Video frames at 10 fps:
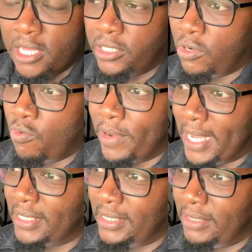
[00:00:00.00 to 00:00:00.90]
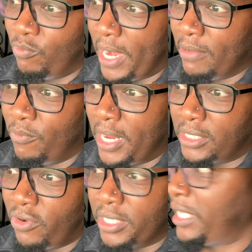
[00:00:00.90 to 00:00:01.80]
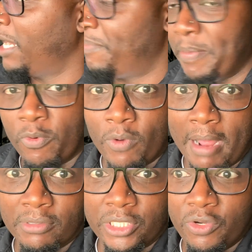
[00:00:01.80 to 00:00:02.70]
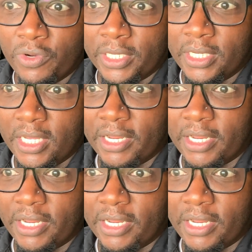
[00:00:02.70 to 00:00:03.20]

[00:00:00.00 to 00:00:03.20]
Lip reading: So when I started telling people what I was doing,